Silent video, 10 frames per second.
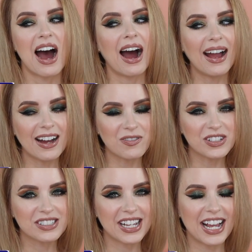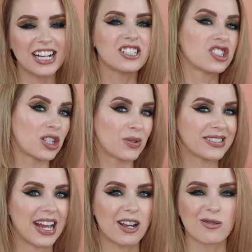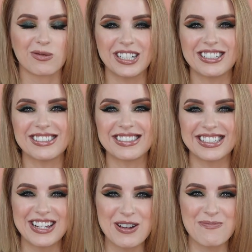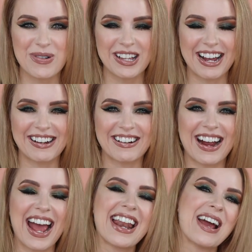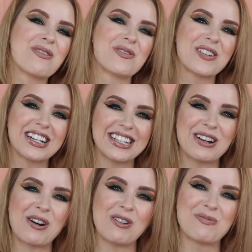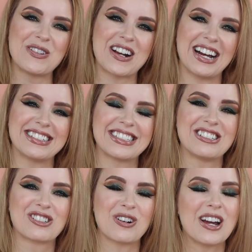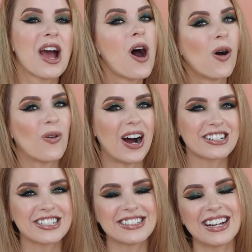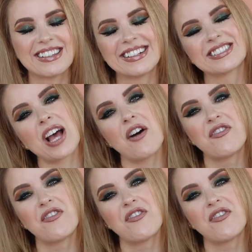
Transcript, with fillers: I have to say she was a real team player and I really hope you guys enjoy watching this